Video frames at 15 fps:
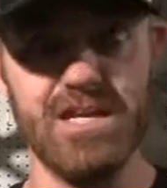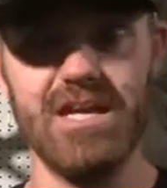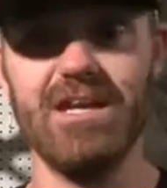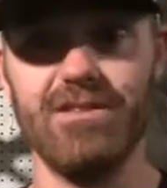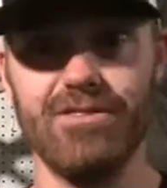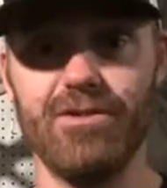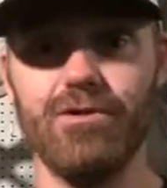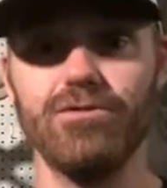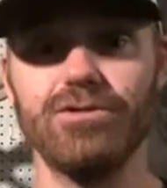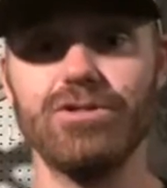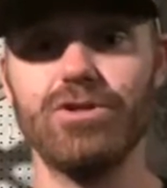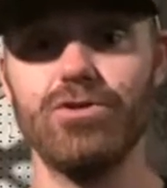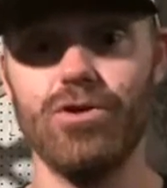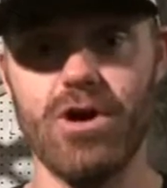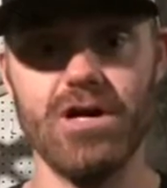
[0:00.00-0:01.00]
get
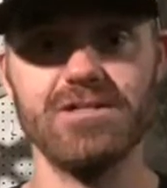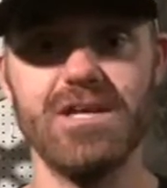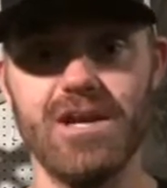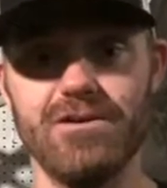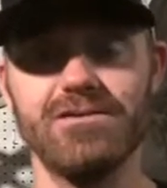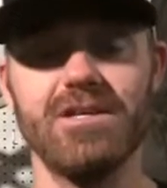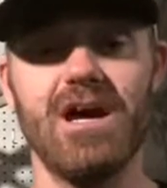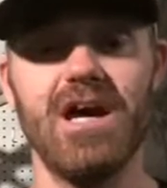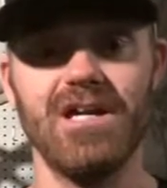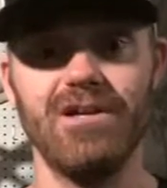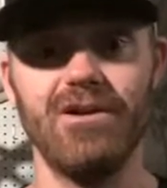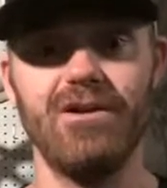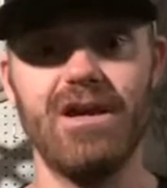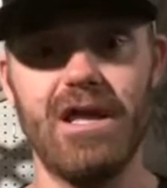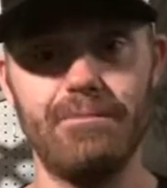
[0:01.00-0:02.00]
those crosshairs
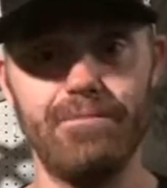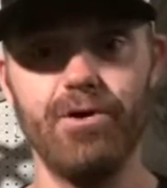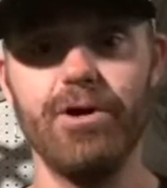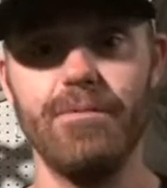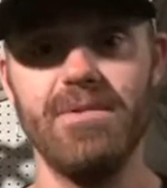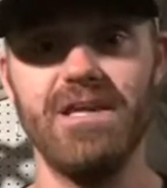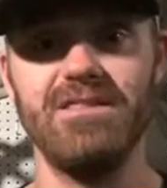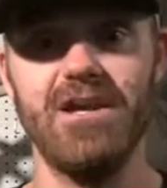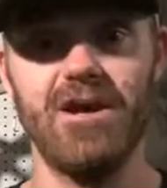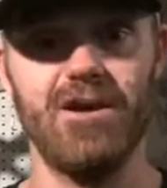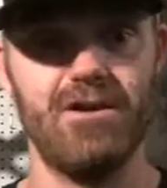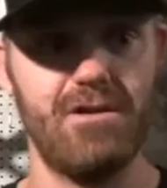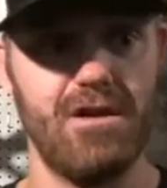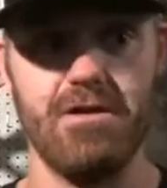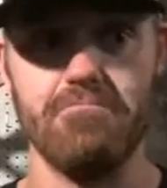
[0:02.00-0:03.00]
on her and put them in
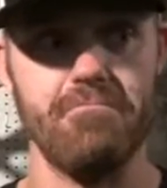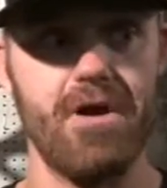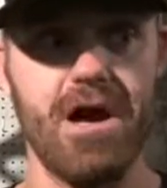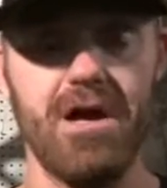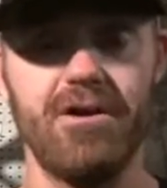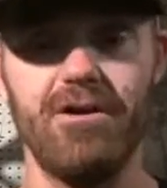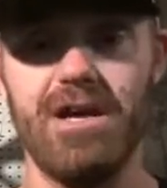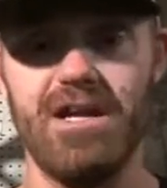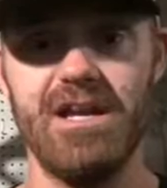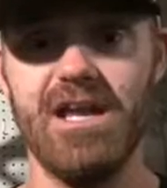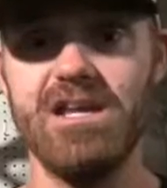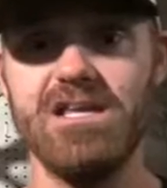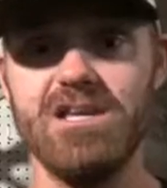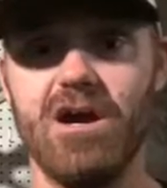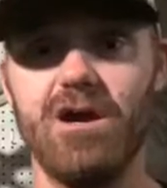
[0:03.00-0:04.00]
there on her at
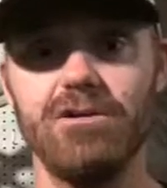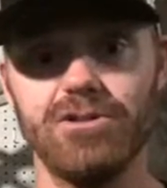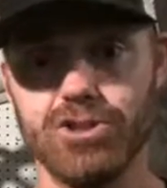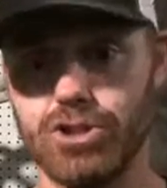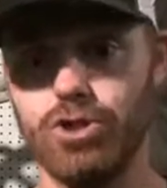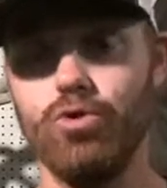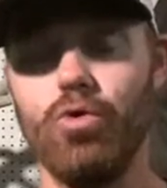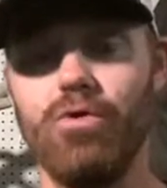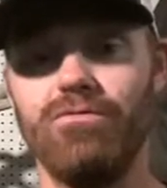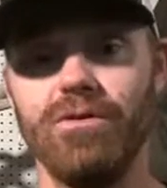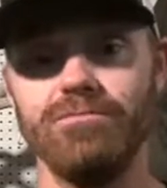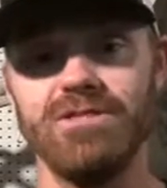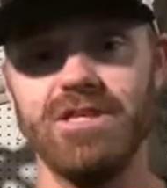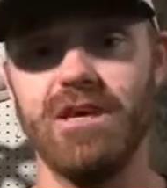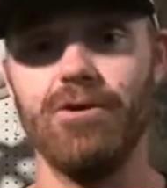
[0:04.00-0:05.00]
80 yards two of
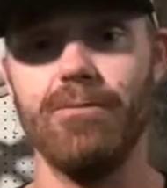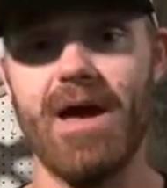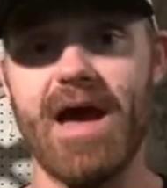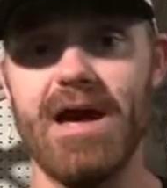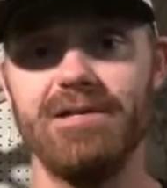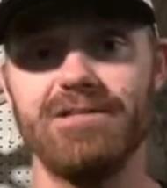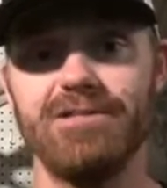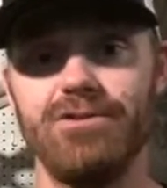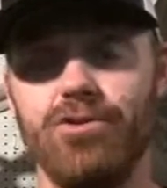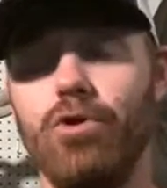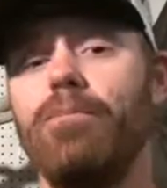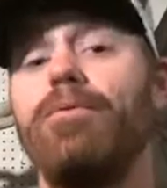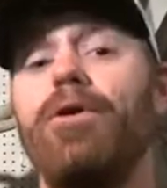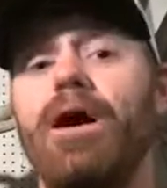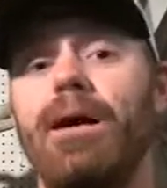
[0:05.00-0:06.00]
them center mass
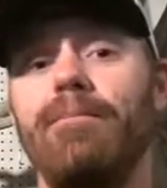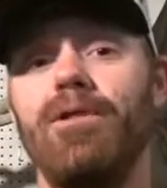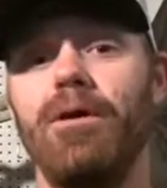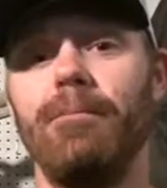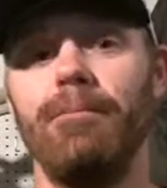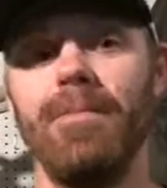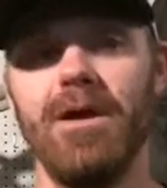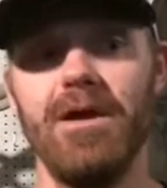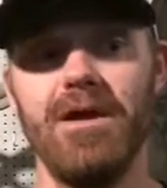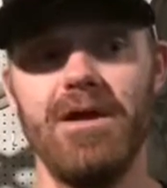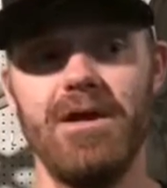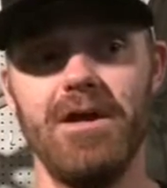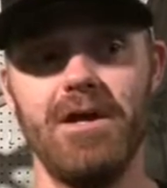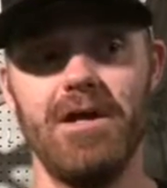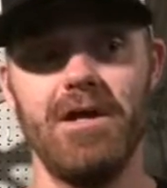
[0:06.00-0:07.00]
no problem
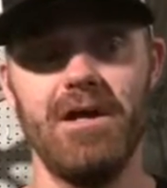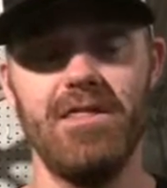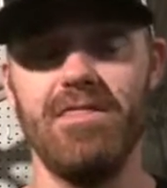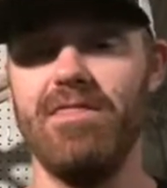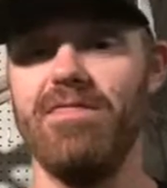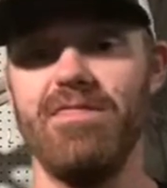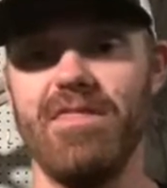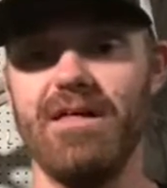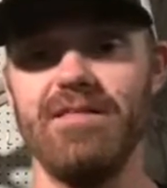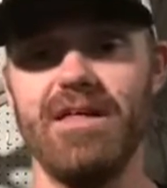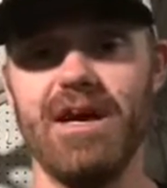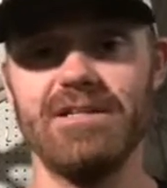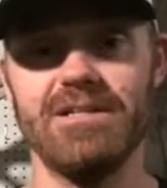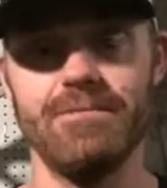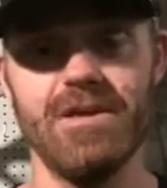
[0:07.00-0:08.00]
that
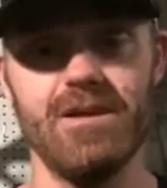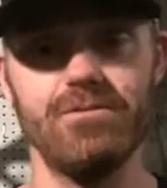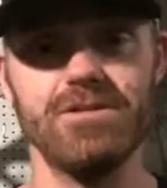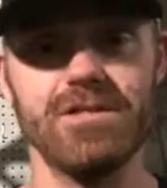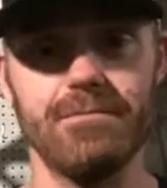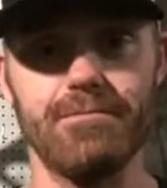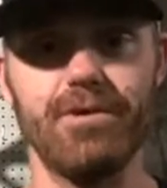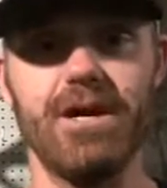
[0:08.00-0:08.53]
that to me was